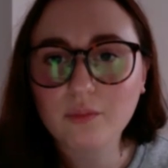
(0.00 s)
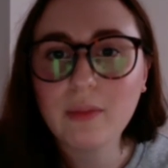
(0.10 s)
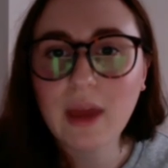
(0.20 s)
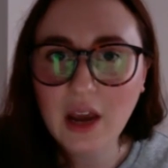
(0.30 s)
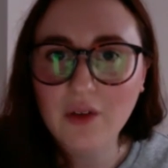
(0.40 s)

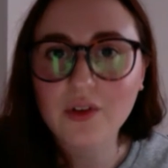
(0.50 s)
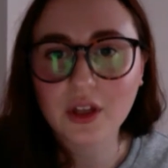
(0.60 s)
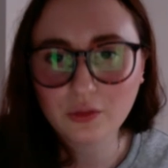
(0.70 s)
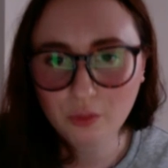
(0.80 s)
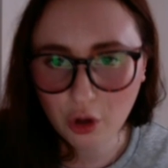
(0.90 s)
make
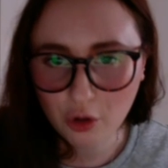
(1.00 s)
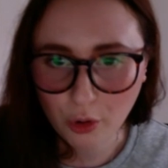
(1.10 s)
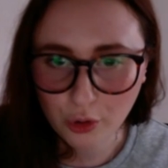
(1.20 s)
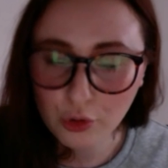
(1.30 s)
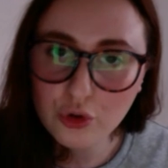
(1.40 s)
everything look more
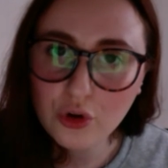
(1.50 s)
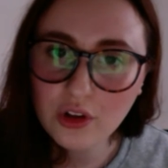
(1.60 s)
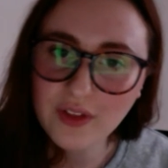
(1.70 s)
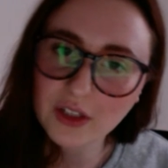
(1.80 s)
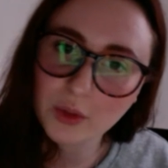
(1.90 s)
neutral if
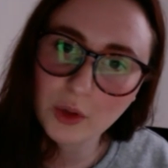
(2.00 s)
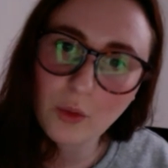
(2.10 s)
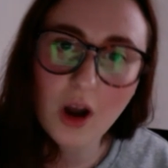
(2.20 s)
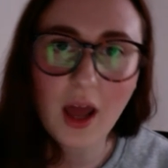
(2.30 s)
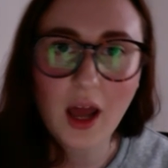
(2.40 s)
that's what you
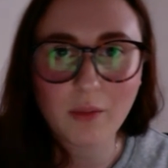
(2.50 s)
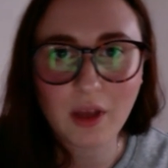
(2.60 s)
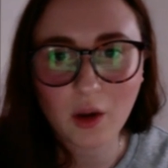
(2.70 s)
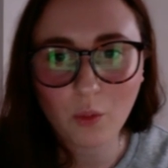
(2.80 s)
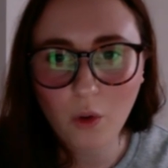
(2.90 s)
want, how to
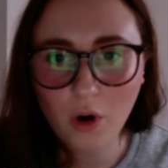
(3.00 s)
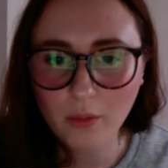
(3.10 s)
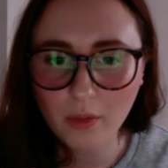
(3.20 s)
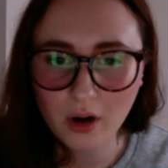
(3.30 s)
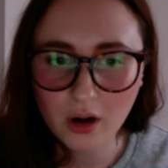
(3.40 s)
make it
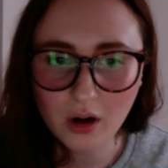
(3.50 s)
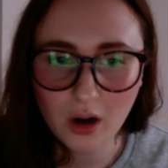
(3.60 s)
warmer.